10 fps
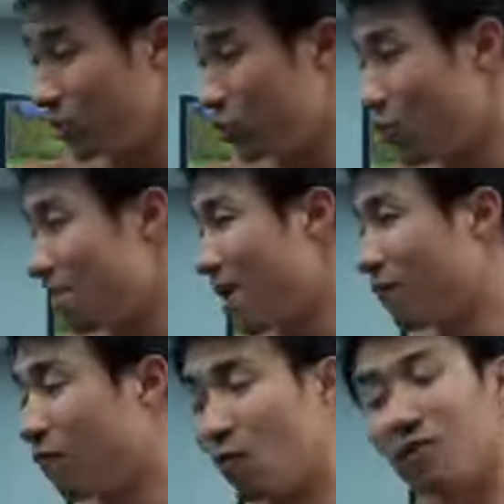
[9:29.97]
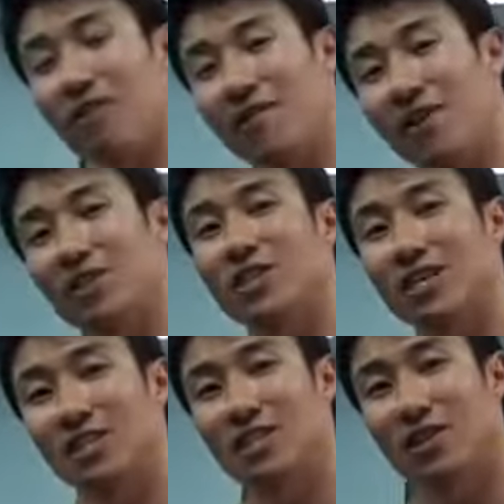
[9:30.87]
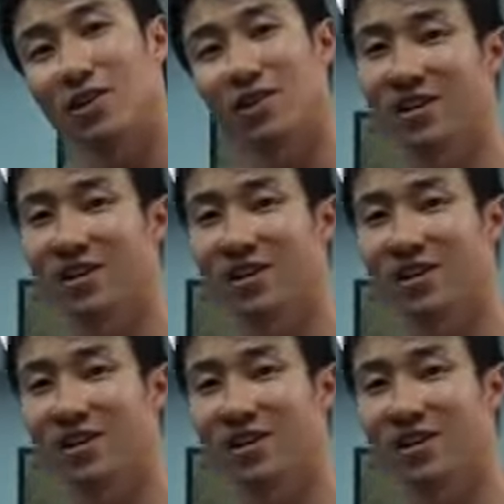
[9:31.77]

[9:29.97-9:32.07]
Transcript: do about 4 to 5 exercises here,